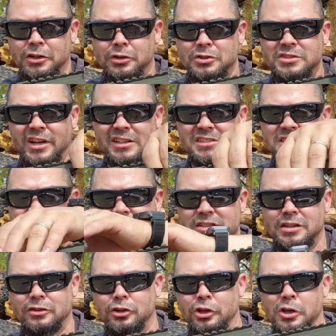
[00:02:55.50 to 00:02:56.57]
continues that
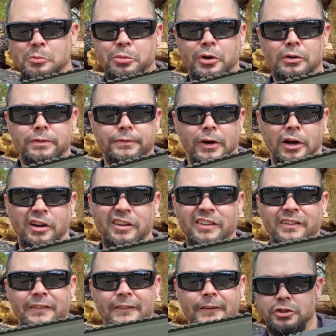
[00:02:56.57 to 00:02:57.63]
sleek looking
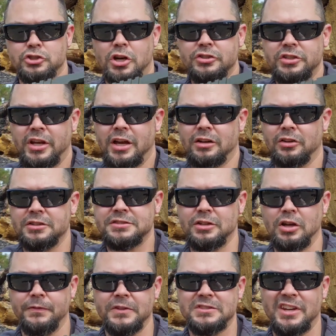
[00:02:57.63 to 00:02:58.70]
profile. The charging handle
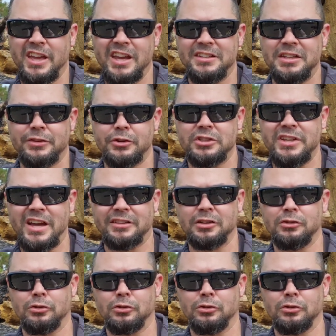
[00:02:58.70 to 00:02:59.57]
itself is an AT3